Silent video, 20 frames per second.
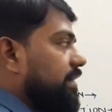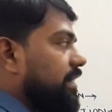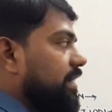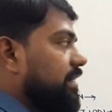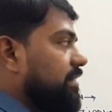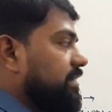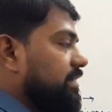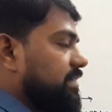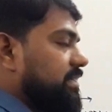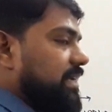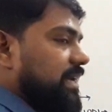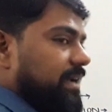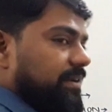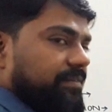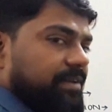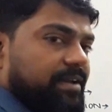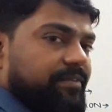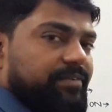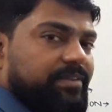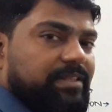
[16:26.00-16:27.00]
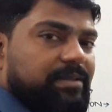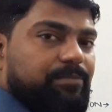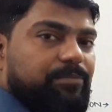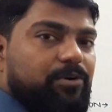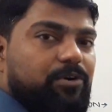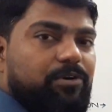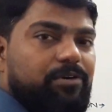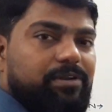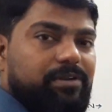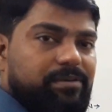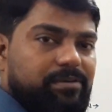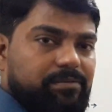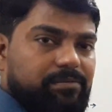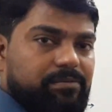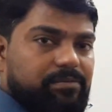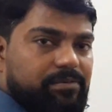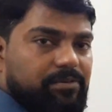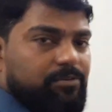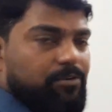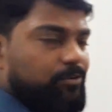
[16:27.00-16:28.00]
are just having the ball,
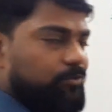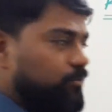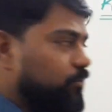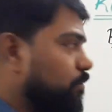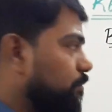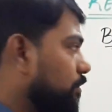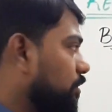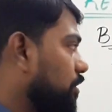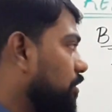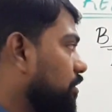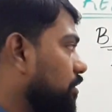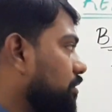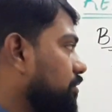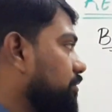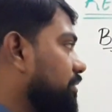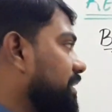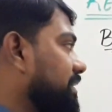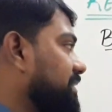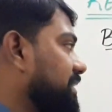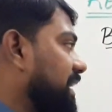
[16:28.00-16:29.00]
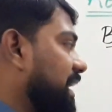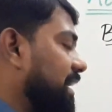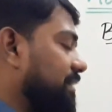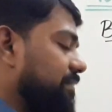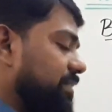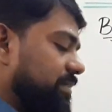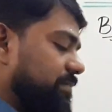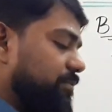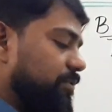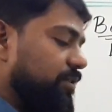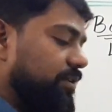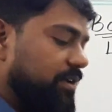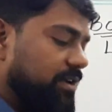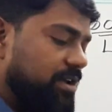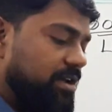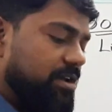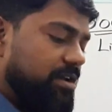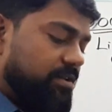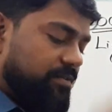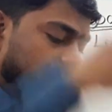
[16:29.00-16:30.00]
Costco ball, or you can say canvas ball,
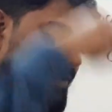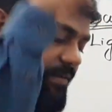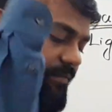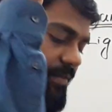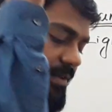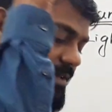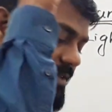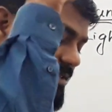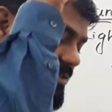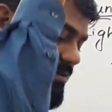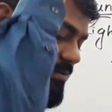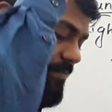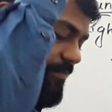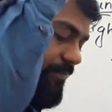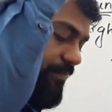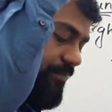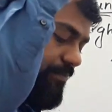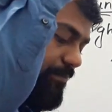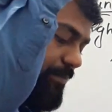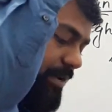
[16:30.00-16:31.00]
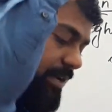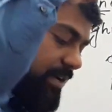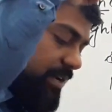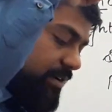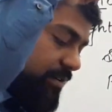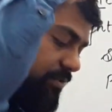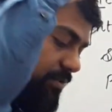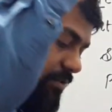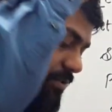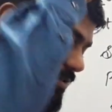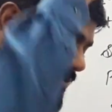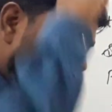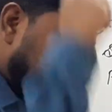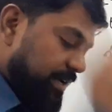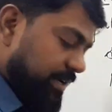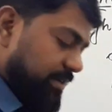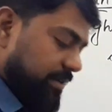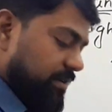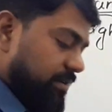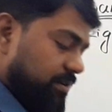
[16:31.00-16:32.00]
when we make it to
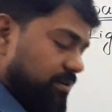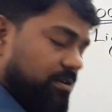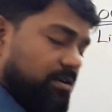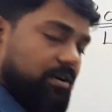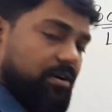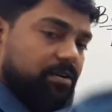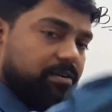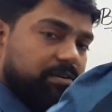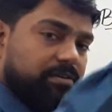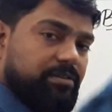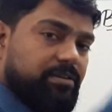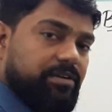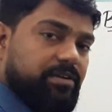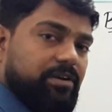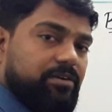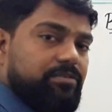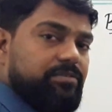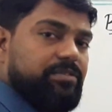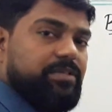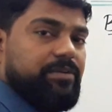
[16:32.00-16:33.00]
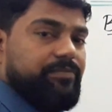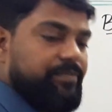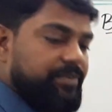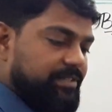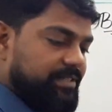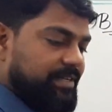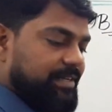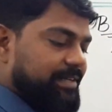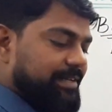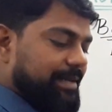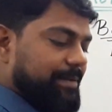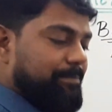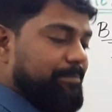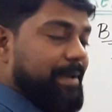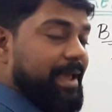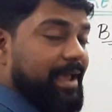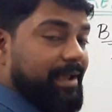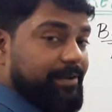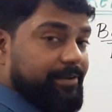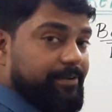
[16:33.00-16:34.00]
strike on the ground surface, it come
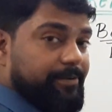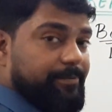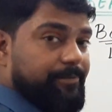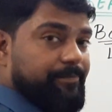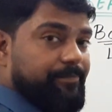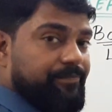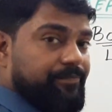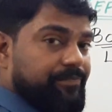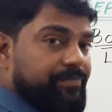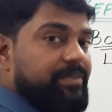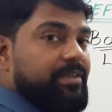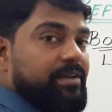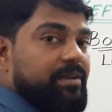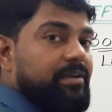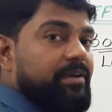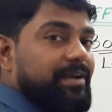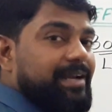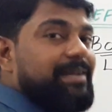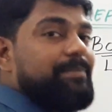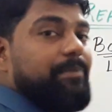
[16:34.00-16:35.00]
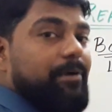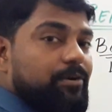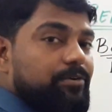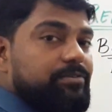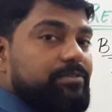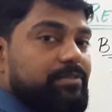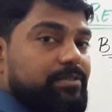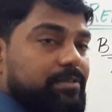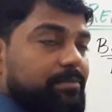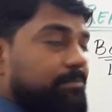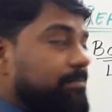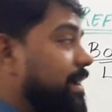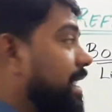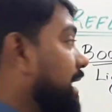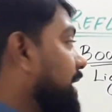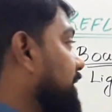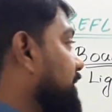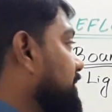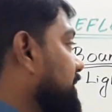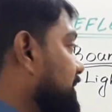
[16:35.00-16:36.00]
back, it bounce
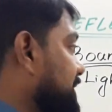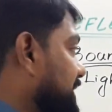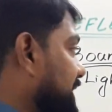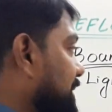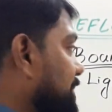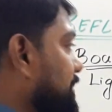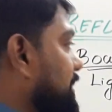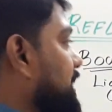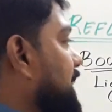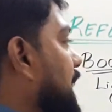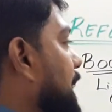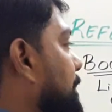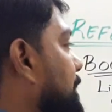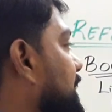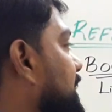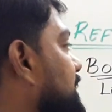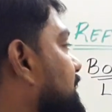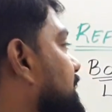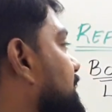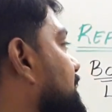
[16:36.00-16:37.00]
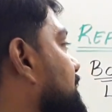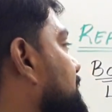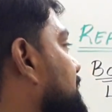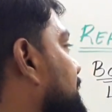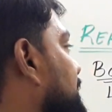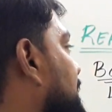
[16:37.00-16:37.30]
back. The same thing happen in the case of